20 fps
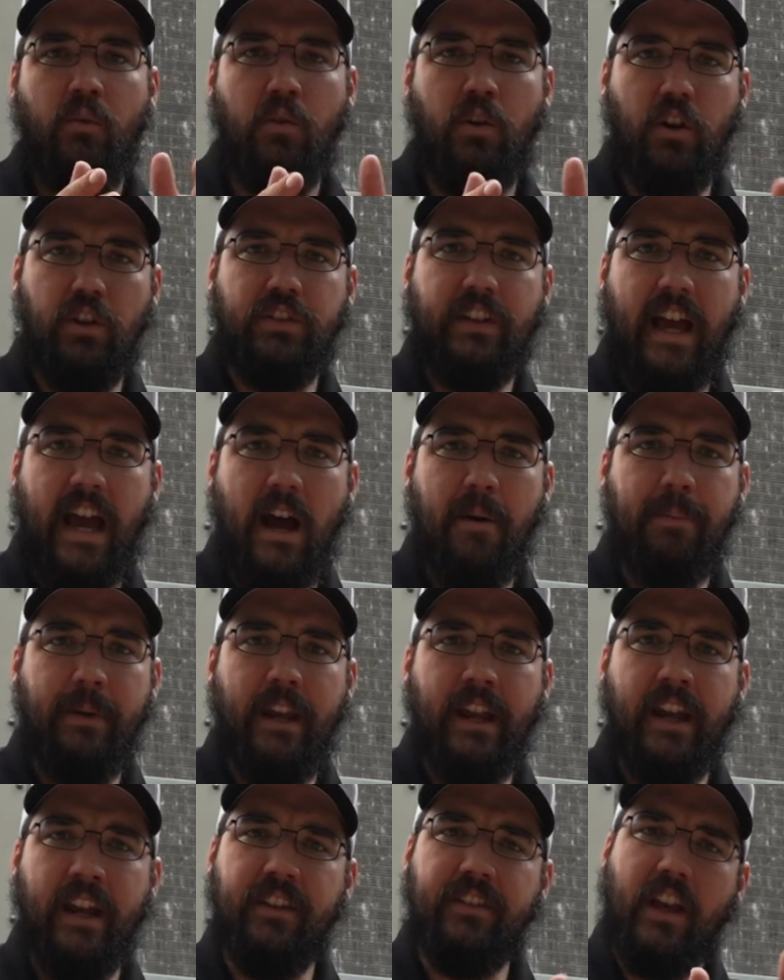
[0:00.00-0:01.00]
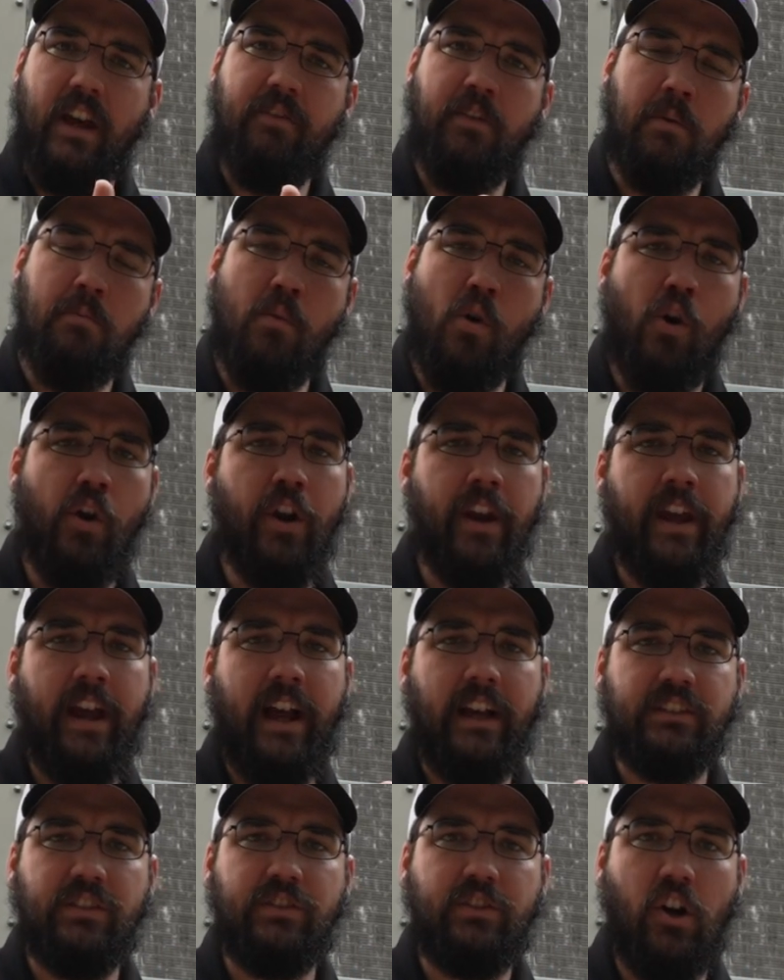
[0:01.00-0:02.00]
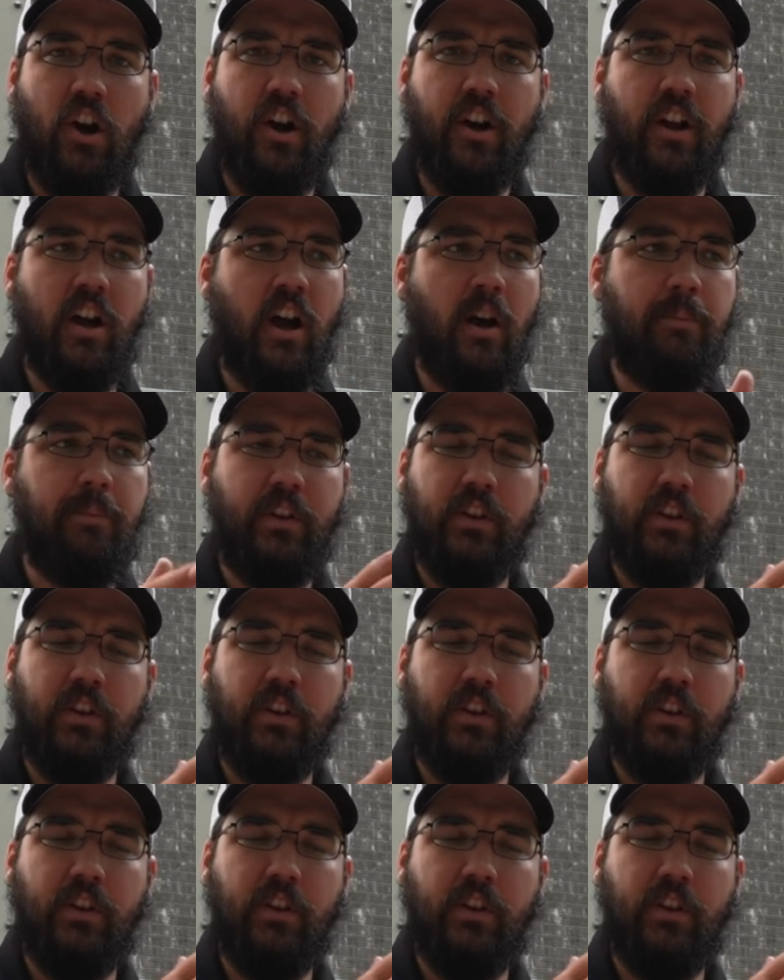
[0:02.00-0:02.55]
Well, what's happening is every morning at startup,